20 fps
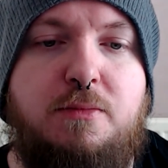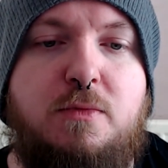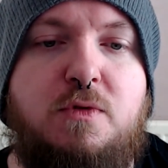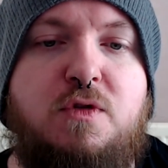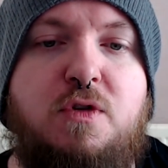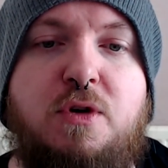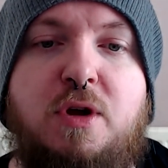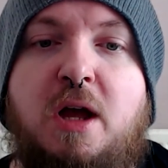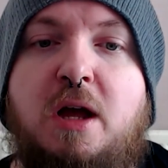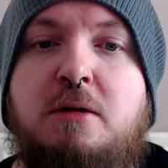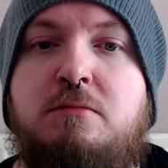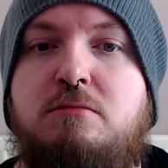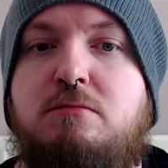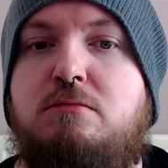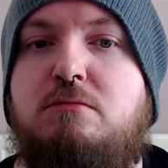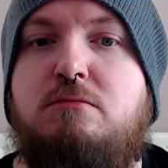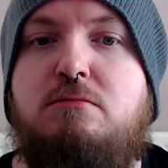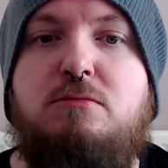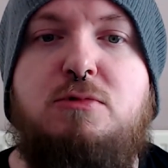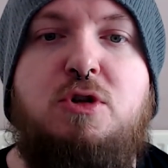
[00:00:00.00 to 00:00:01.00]
yeah,
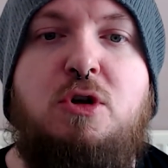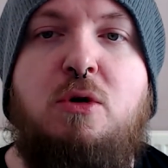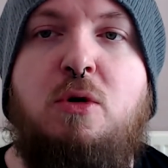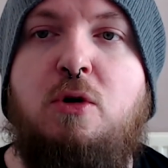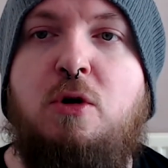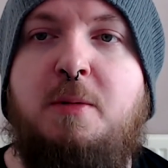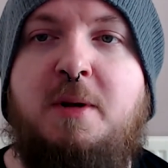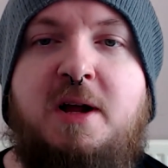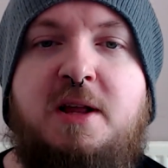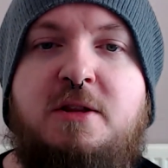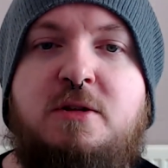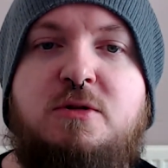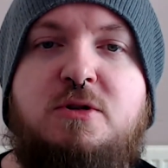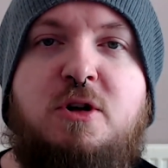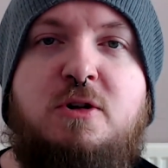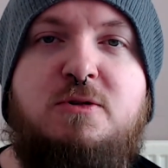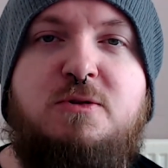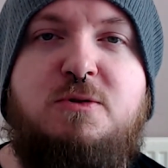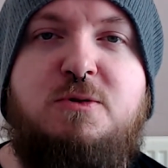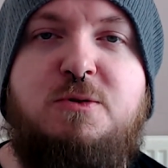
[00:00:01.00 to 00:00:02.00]
so all about those
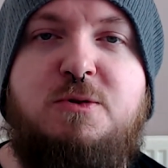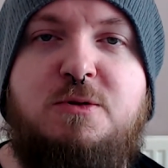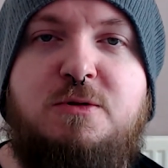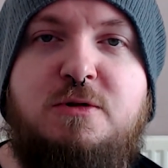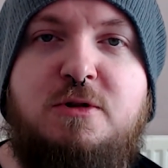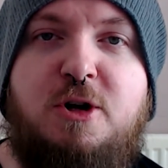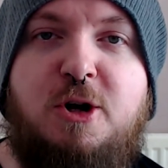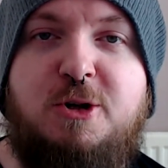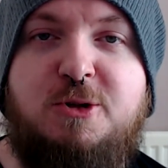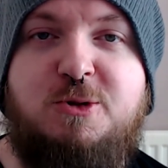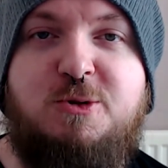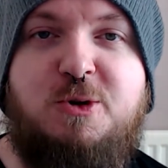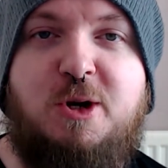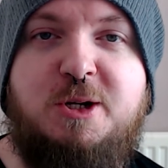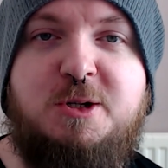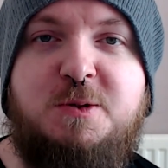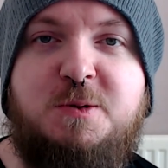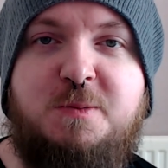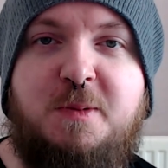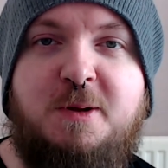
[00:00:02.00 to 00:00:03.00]

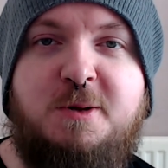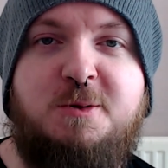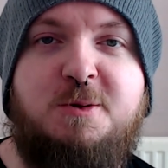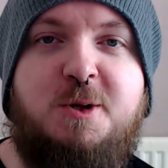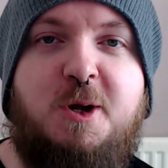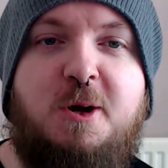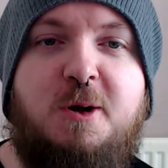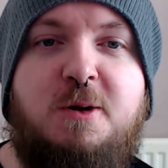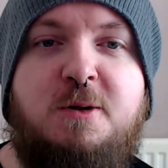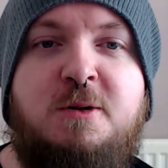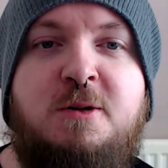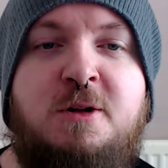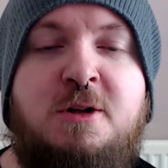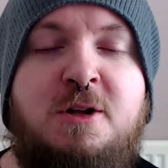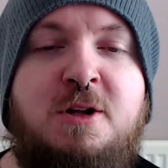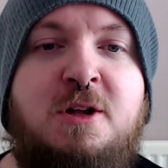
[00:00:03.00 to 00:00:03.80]
concentration spells, y'all.